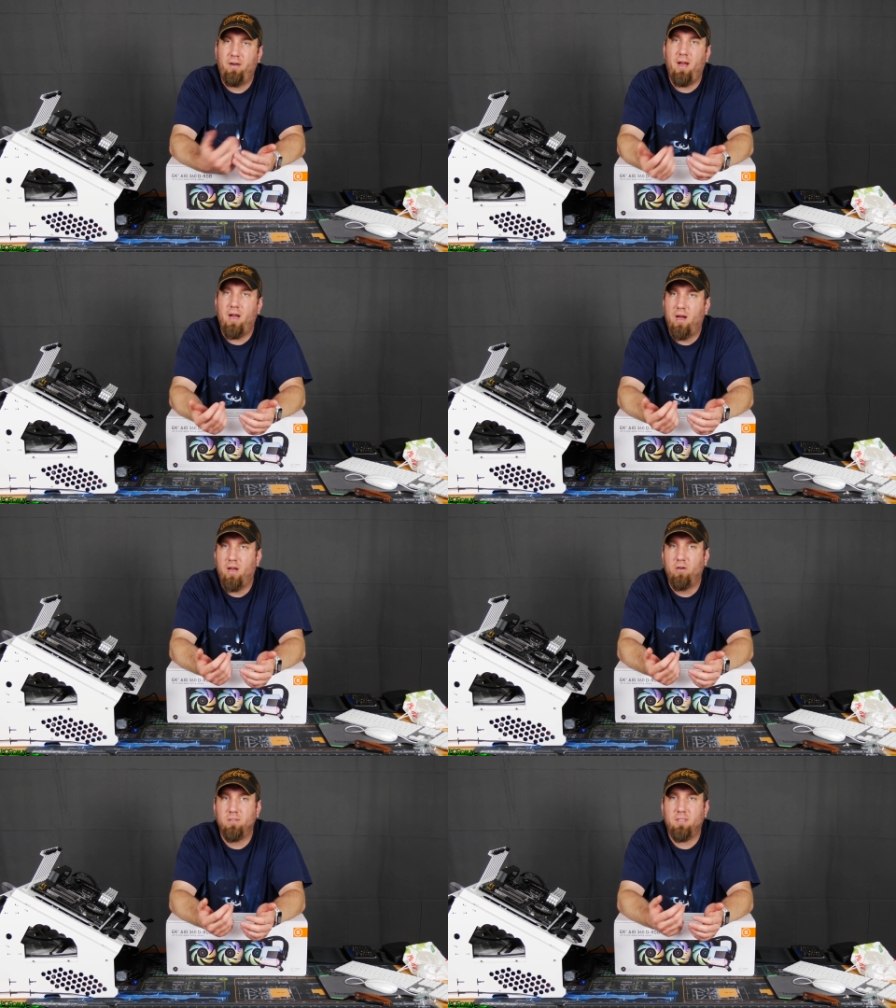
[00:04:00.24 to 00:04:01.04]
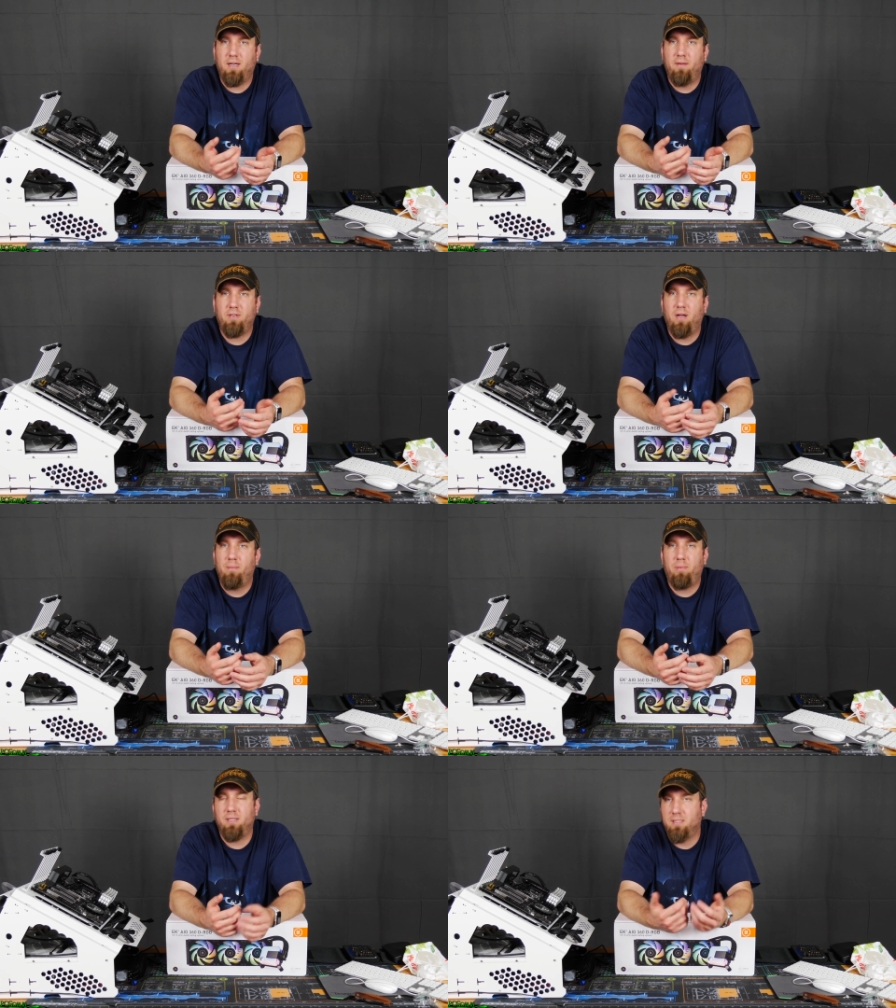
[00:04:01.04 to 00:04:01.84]
AIOs that I've
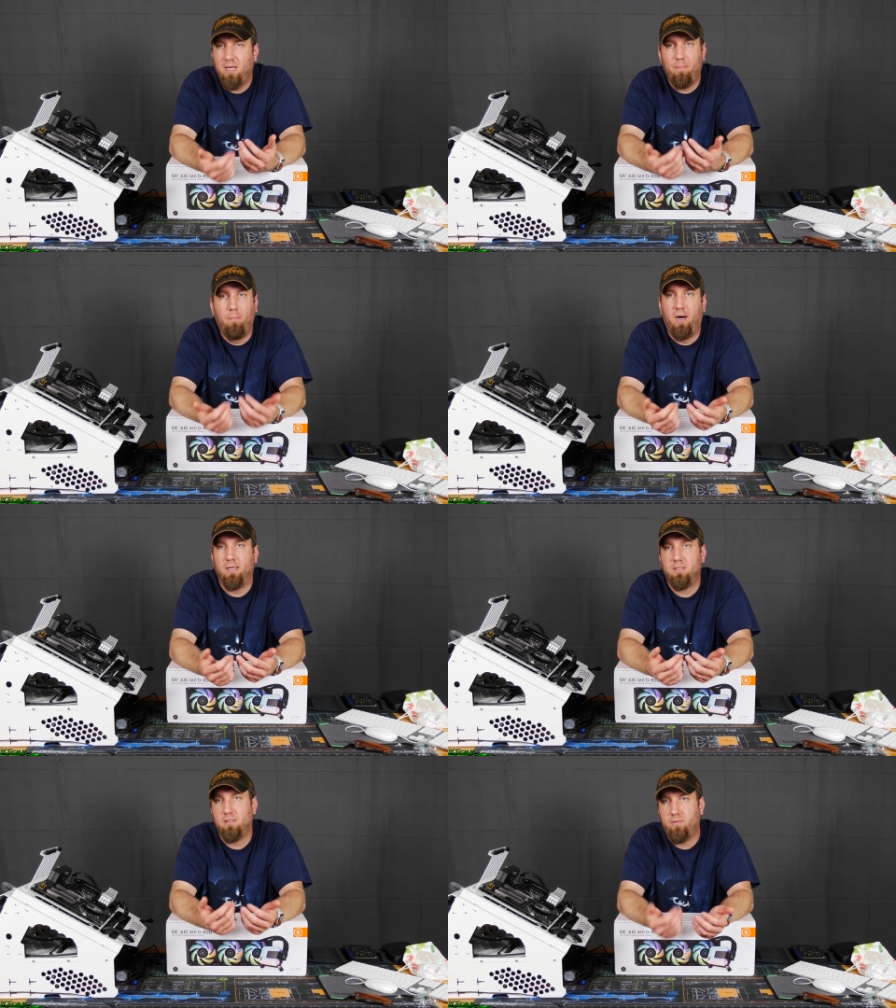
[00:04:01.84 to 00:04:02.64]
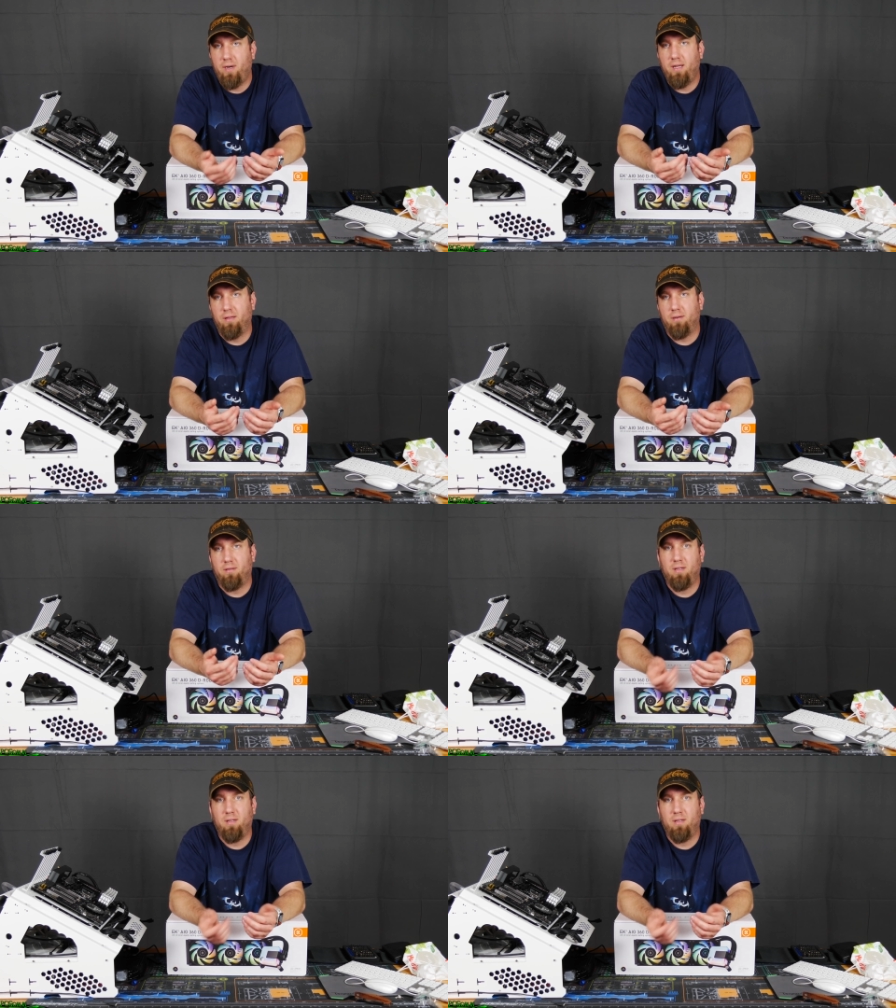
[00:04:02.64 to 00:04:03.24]
done, but it's not much. It's very little.